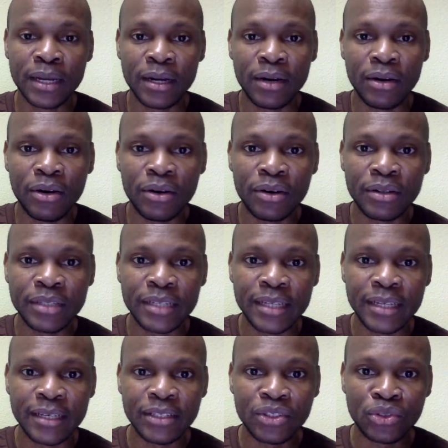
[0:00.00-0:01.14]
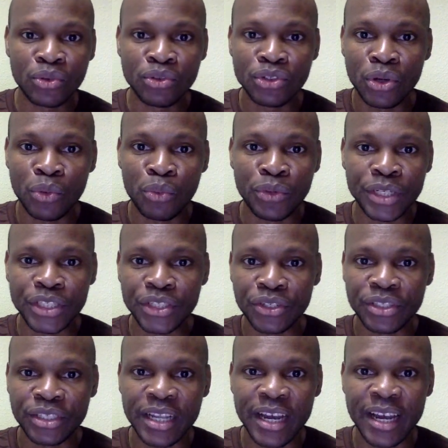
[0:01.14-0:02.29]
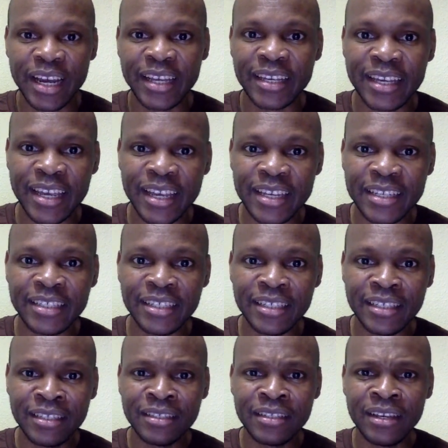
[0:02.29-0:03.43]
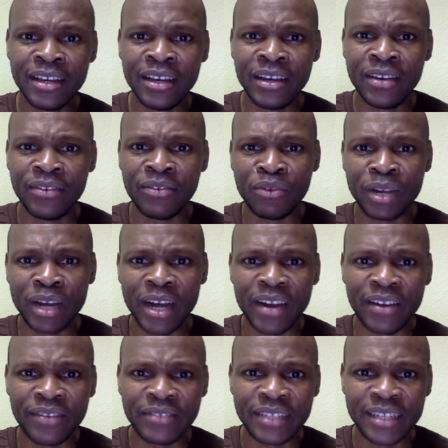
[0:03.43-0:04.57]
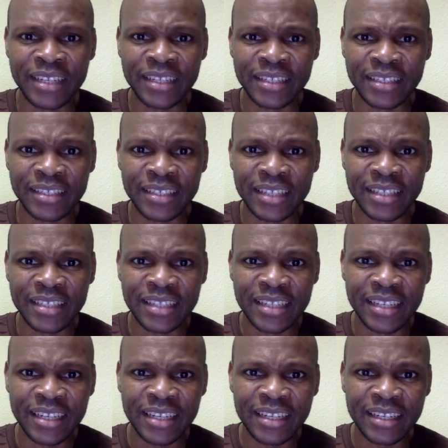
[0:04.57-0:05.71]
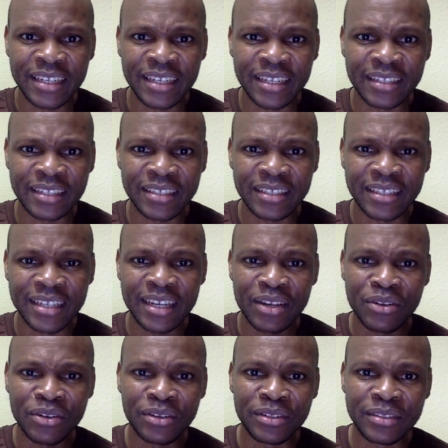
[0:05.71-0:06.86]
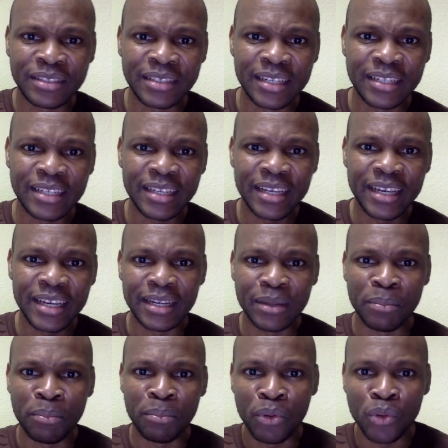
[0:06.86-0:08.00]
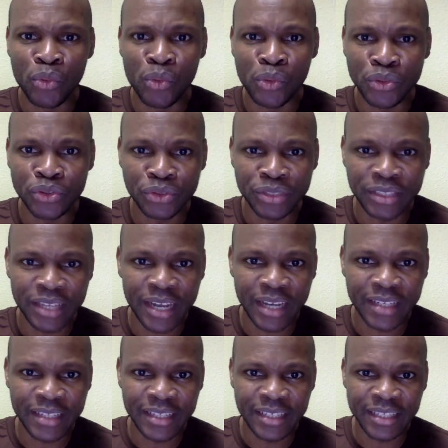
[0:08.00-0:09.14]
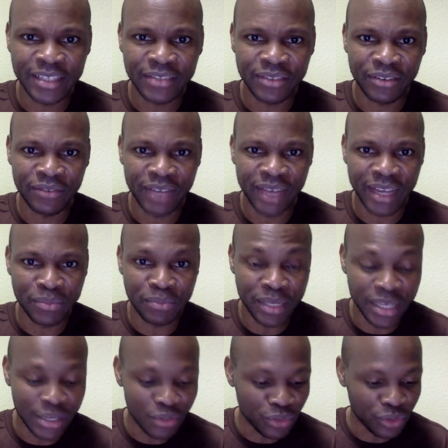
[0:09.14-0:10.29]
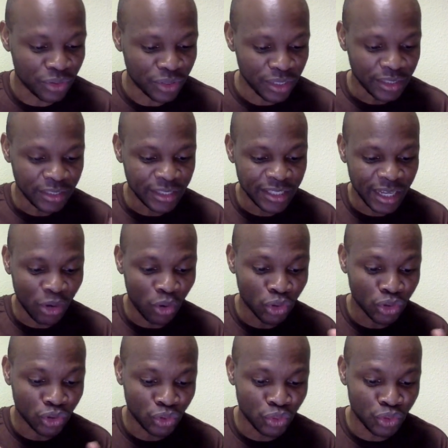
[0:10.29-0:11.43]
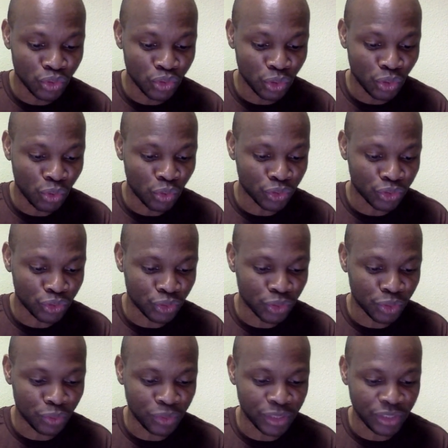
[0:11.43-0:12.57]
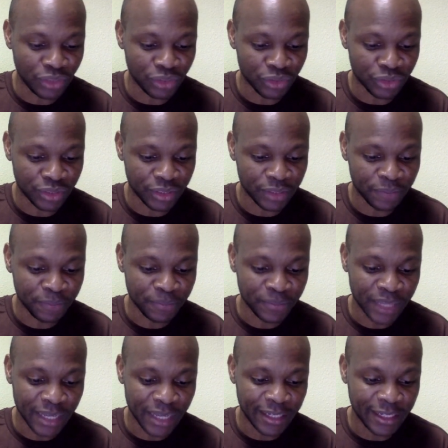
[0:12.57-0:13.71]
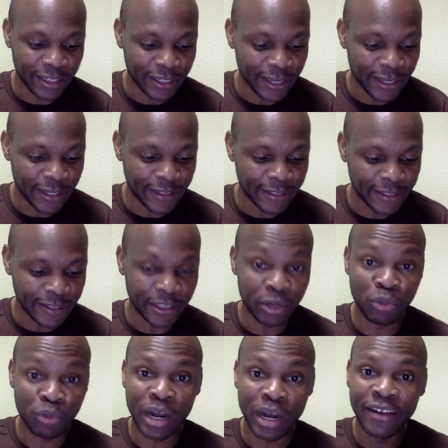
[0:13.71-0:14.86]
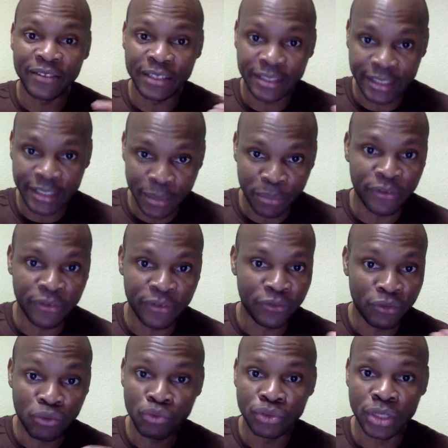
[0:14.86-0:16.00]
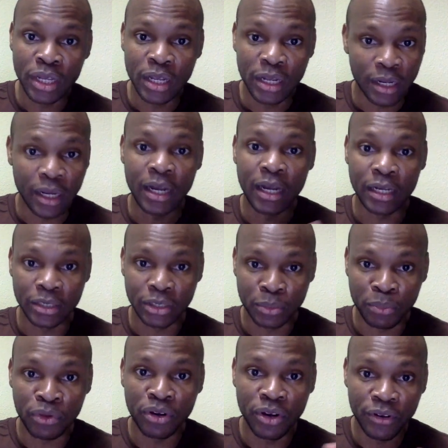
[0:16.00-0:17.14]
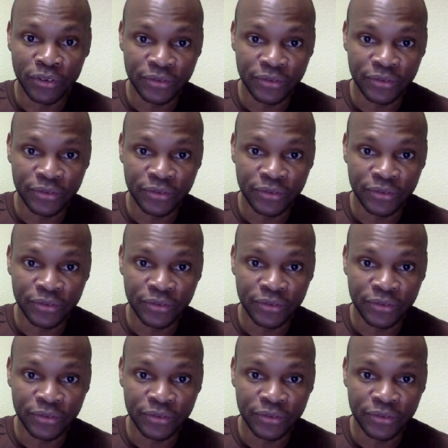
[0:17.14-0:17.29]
all the social rituals they are engaged in. We have the Sunday Sende, and the Poro societies of Liberia. These are all social cultural rituals that they engage in. Then we have the type of food, like I spoke of